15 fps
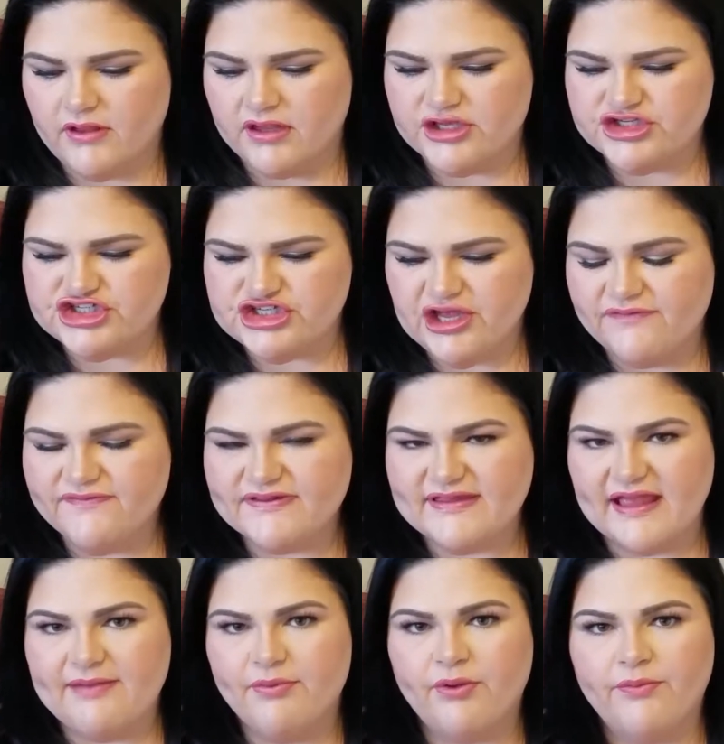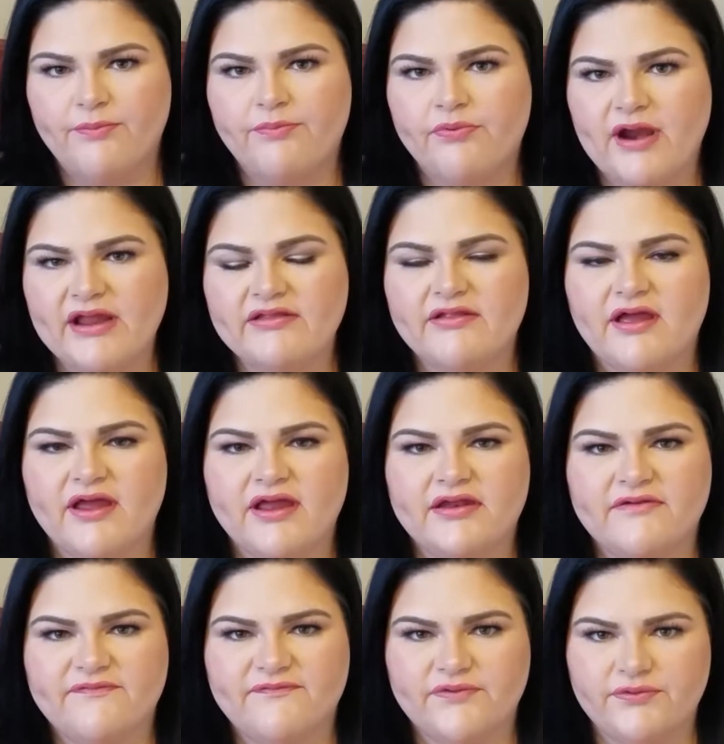shelf stable Brightline
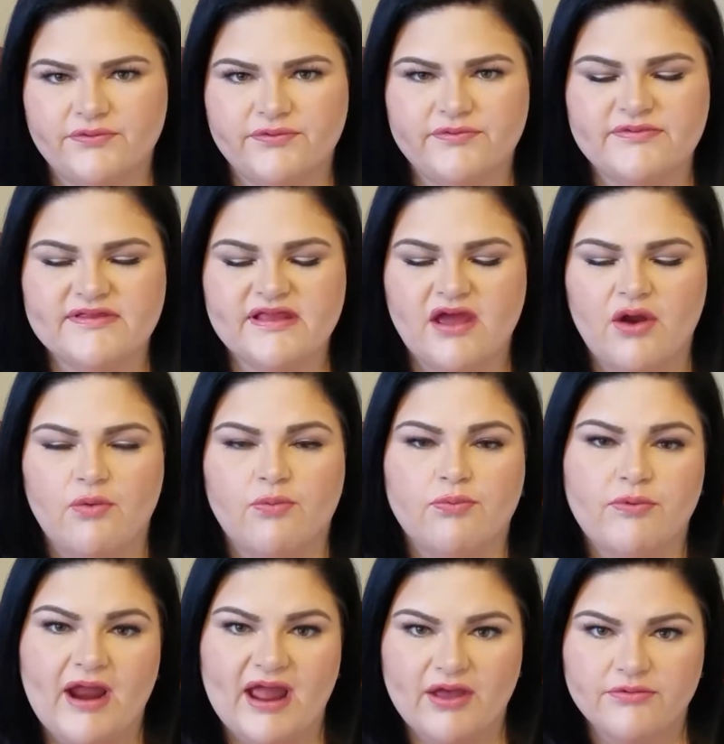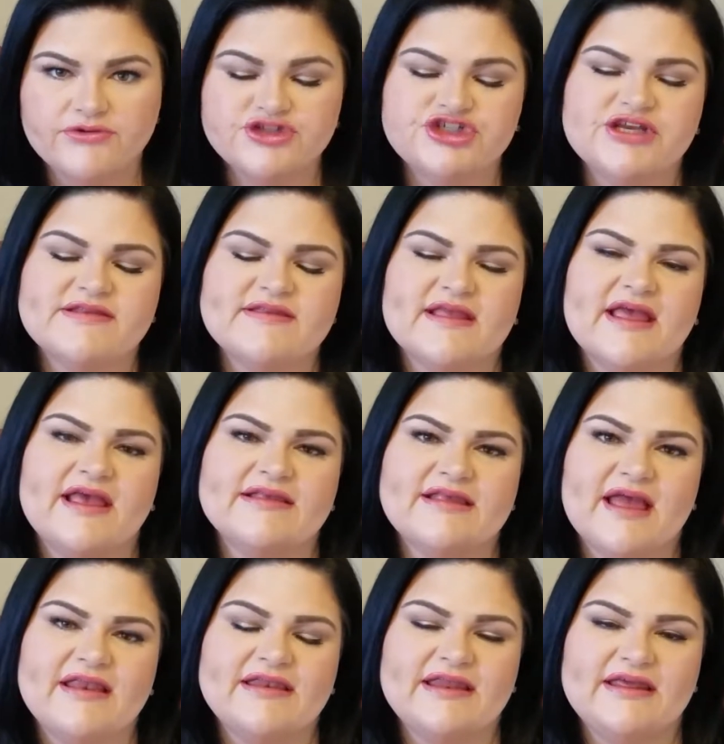foods around just in case
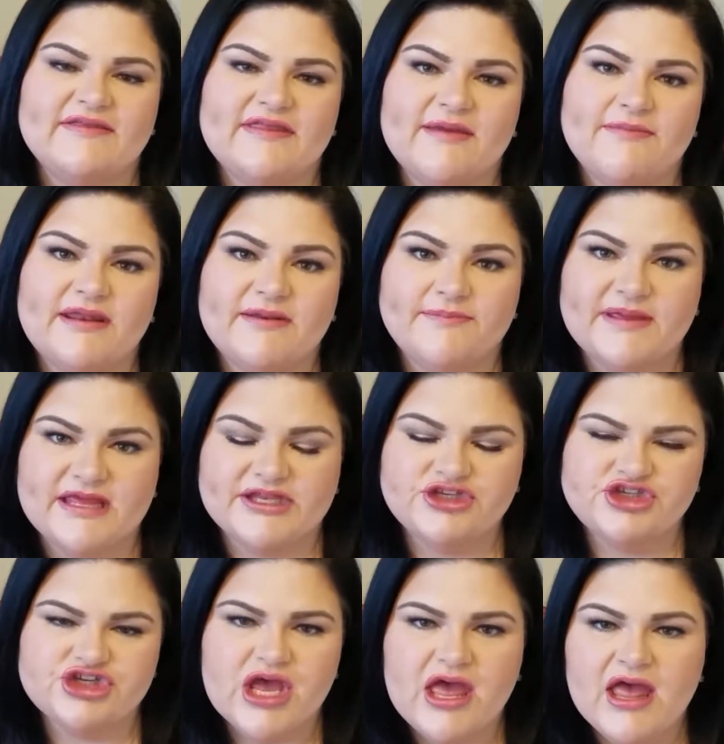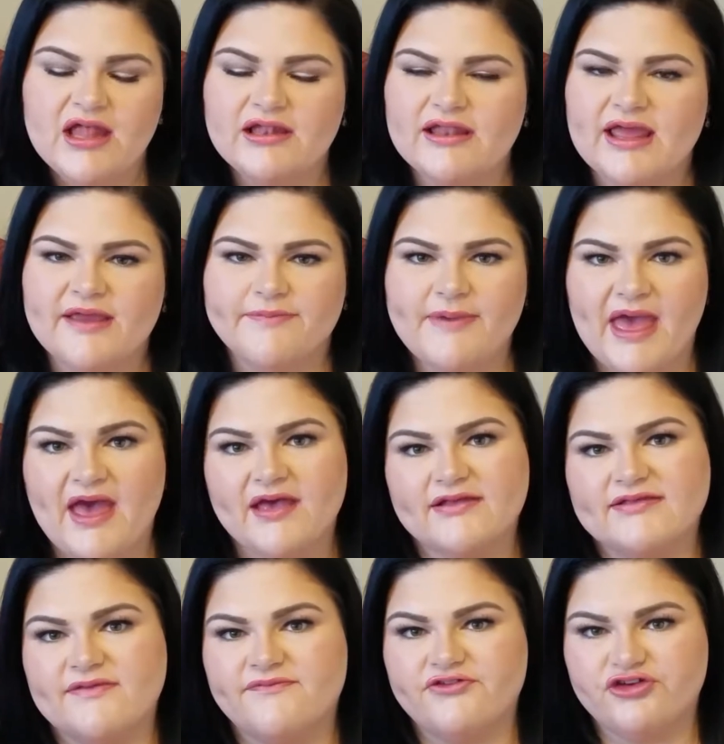I need them in a pinch, like
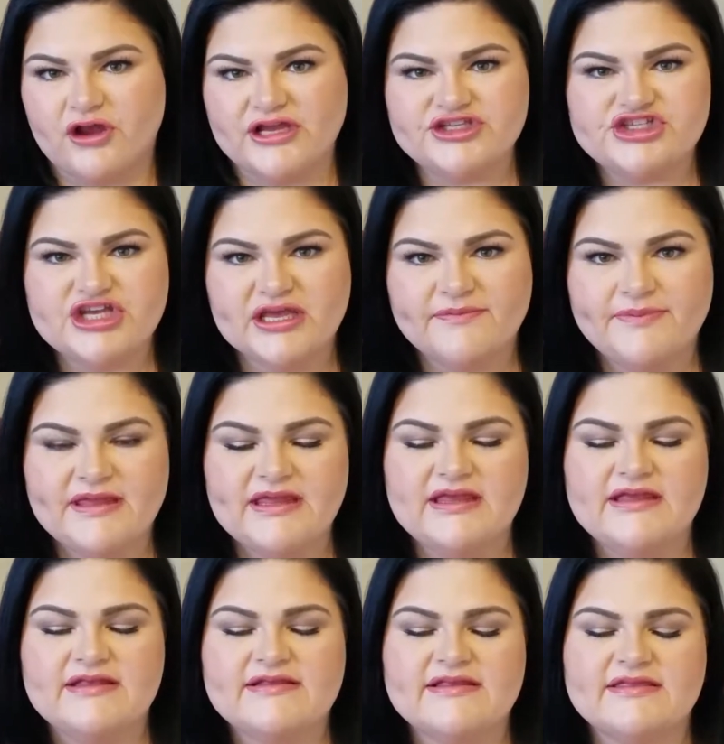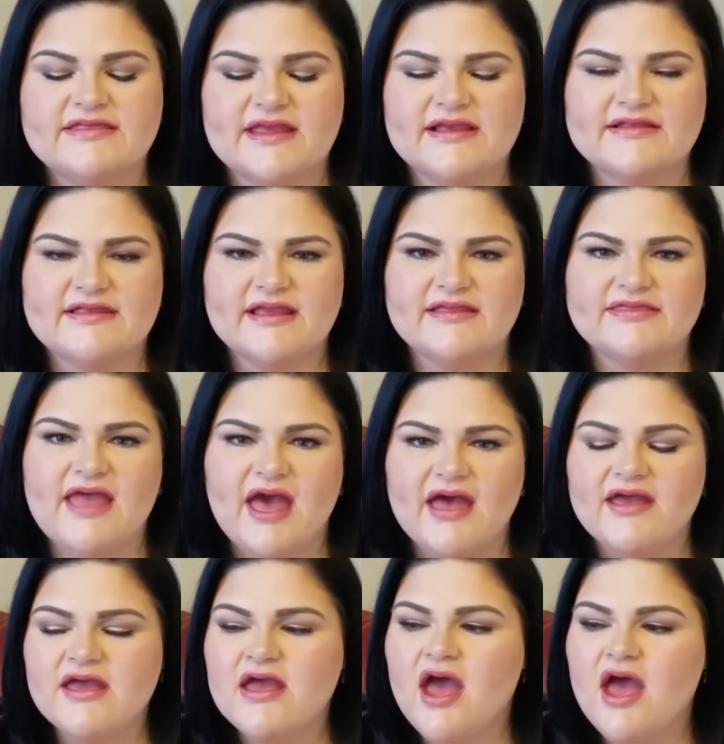bags of dried chickpeas and things like that.